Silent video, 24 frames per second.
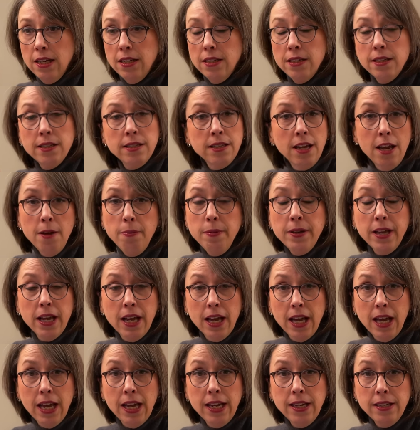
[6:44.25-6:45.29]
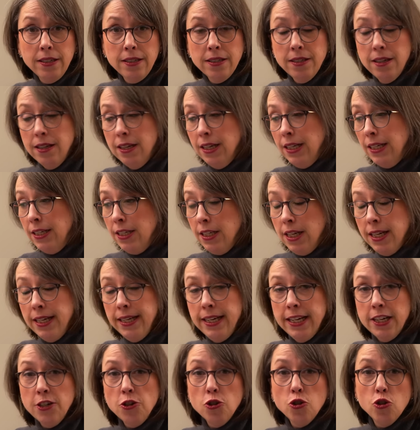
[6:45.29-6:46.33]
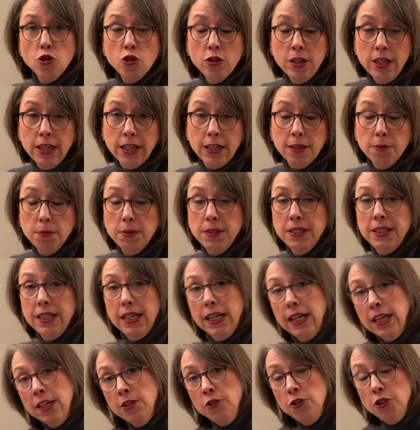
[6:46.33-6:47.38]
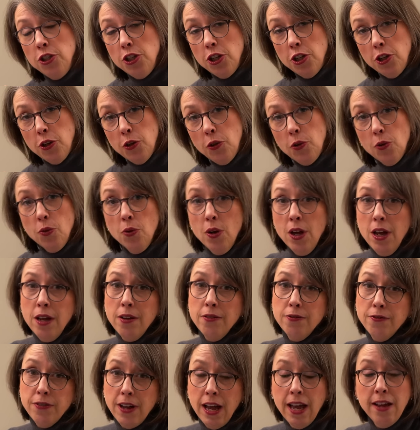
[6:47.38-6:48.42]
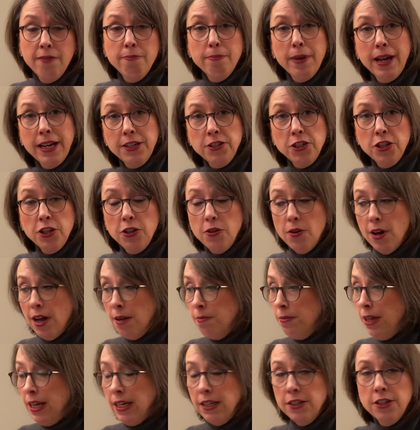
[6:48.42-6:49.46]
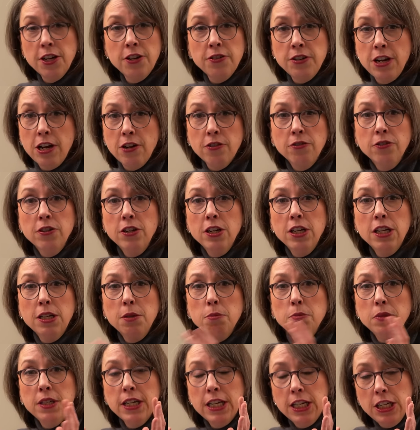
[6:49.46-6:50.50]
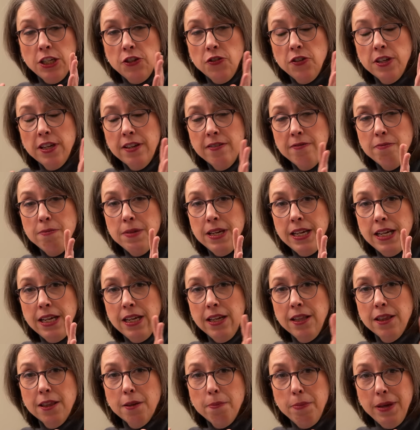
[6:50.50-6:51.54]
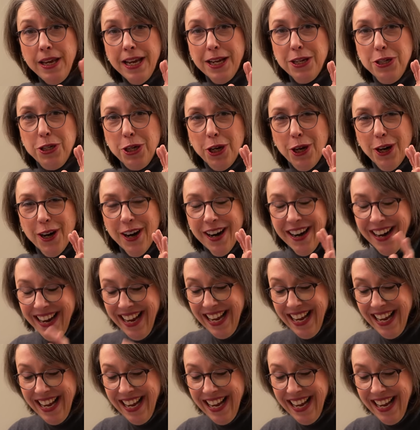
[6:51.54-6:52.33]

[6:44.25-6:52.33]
subcut 10 inch strips into 5 by 2. I'm like, no, can you give me the picture?